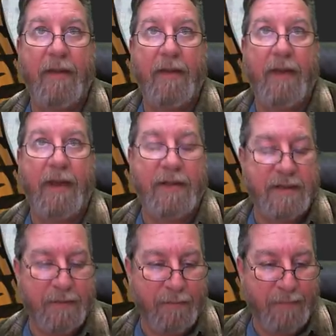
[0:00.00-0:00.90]
Hey,
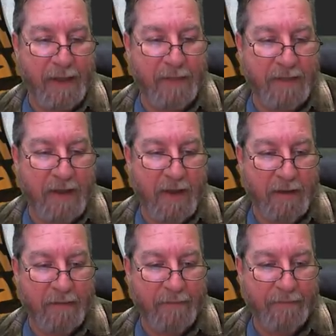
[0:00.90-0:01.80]
Dustin, pick up the dog.
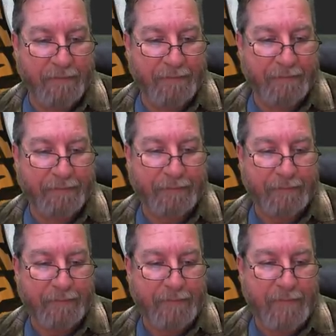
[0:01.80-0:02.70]

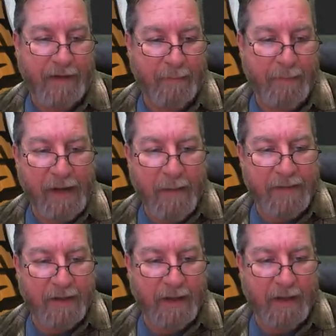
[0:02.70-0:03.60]
Pick up
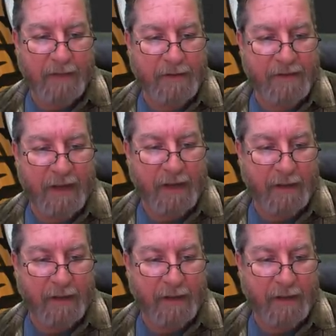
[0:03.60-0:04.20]
the uh, the thing.